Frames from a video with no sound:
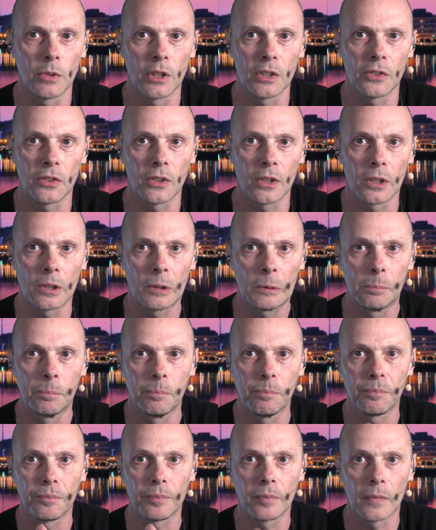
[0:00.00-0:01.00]
but
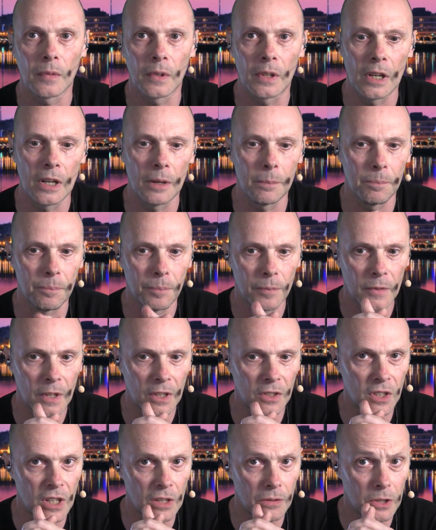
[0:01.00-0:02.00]
yeah,
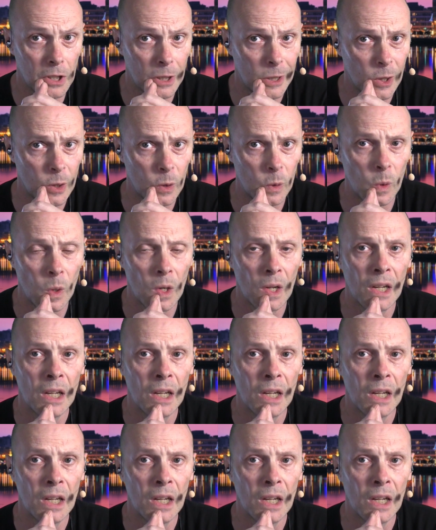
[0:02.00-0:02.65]
let's give it a go.